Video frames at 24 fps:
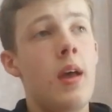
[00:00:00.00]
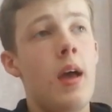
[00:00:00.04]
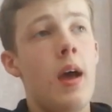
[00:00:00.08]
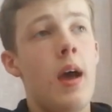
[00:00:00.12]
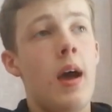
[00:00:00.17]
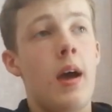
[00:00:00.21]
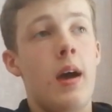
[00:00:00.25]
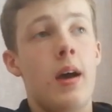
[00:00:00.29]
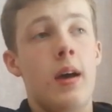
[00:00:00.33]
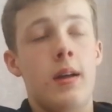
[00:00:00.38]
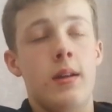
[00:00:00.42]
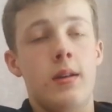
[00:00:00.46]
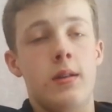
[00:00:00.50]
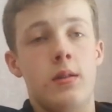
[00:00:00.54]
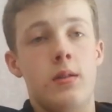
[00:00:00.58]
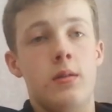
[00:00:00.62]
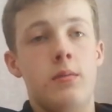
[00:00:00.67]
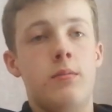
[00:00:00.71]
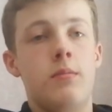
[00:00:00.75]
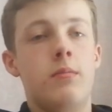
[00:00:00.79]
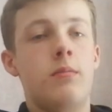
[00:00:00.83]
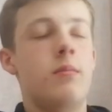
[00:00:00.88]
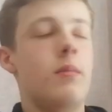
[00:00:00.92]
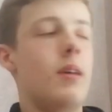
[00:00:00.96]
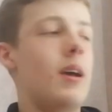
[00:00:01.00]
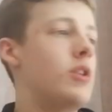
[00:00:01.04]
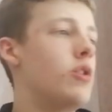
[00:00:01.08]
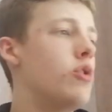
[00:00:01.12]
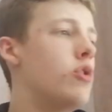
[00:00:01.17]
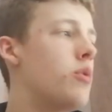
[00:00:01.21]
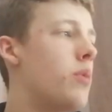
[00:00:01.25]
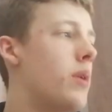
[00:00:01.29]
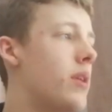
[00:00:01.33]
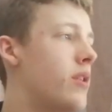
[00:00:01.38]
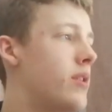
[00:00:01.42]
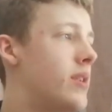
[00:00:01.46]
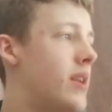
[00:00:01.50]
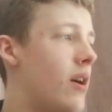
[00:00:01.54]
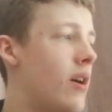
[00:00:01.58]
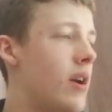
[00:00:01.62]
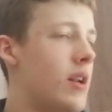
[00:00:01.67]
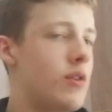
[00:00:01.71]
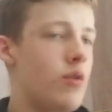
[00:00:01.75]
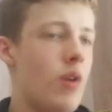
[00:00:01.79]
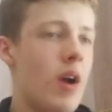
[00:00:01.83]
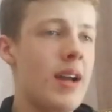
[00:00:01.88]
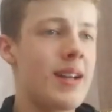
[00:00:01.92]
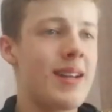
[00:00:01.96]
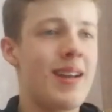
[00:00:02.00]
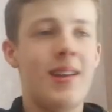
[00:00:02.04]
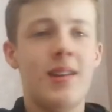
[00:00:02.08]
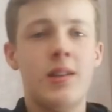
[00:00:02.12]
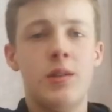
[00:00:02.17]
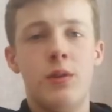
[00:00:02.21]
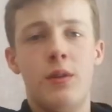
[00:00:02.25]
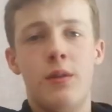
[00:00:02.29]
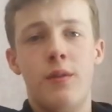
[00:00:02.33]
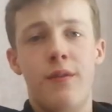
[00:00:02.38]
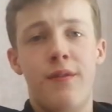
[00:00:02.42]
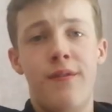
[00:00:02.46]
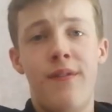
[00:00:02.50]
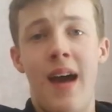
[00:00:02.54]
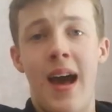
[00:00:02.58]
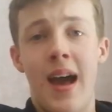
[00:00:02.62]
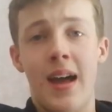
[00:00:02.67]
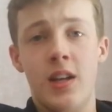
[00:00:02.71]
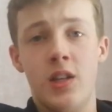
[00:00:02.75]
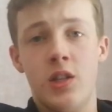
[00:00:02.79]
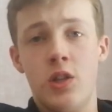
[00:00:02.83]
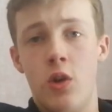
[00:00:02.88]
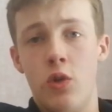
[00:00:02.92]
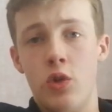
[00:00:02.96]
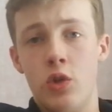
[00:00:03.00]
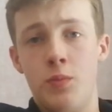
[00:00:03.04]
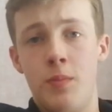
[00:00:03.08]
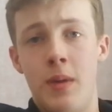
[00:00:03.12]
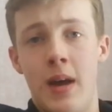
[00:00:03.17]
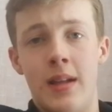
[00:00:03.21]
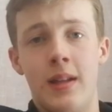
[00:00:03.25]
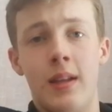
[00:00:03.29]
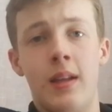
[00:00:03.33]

And I don't know why they're trying to tell us fat and salt's bad.